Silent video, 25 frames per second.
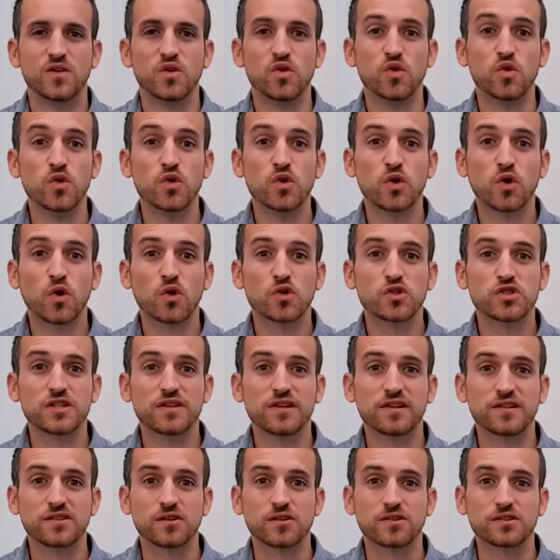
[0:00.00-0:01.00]
Do you
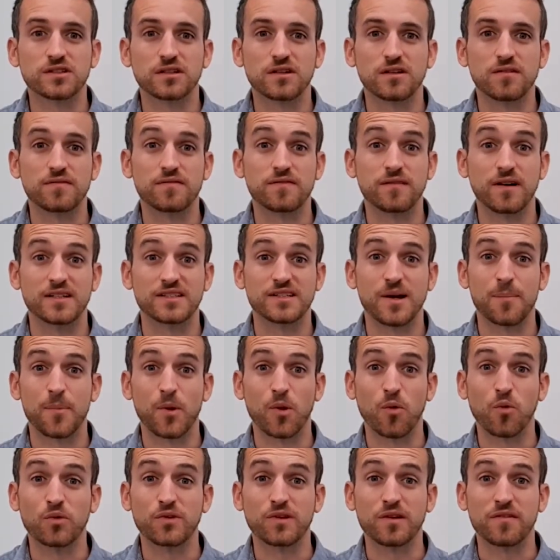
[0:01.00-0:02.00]
consider yourself as a
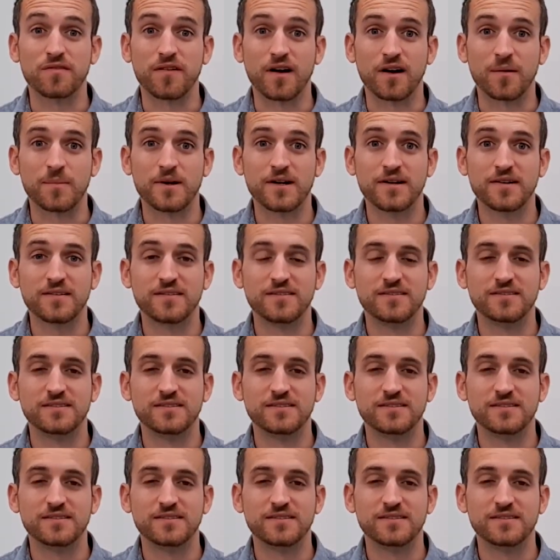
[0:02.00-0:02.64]
productive farmer?